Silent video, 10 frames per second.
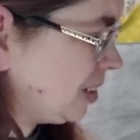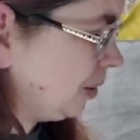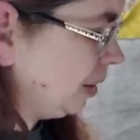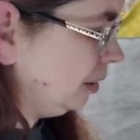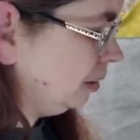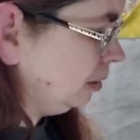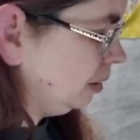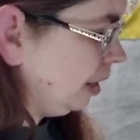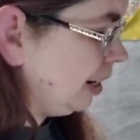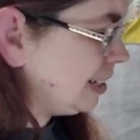store,
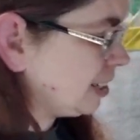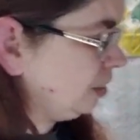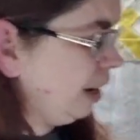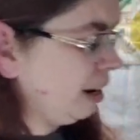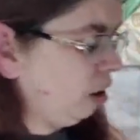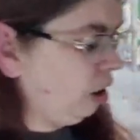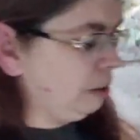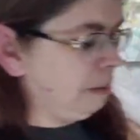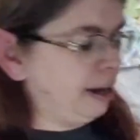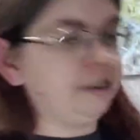and it still had all the
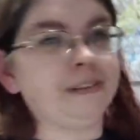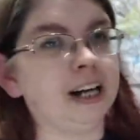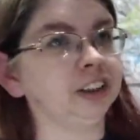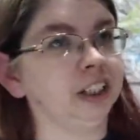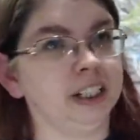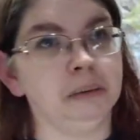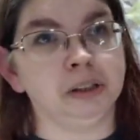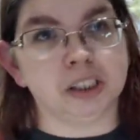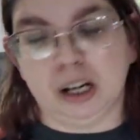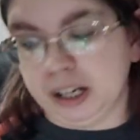manufacturing
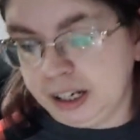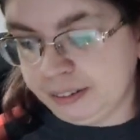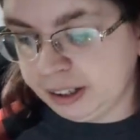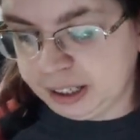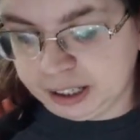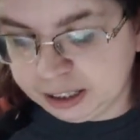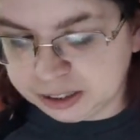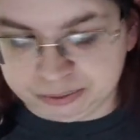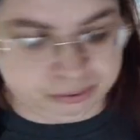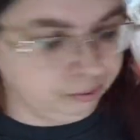labels on it and everything. It's